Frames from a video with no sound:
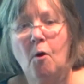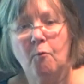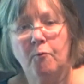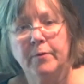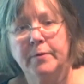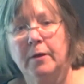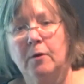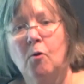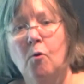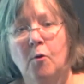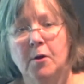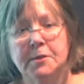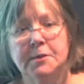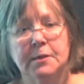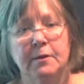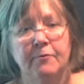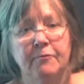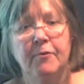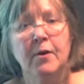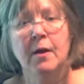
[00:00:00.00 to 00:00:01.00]
over the
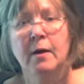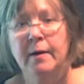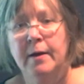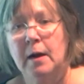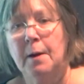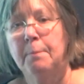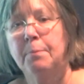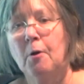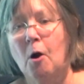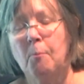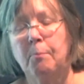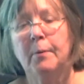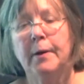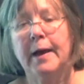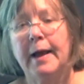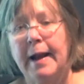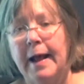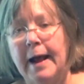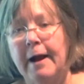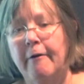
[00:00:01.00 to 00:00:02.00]
course of an
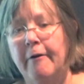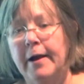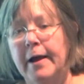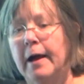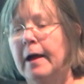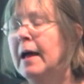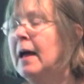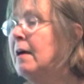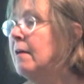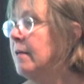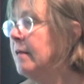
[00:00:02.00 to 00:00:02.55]
appropriate area,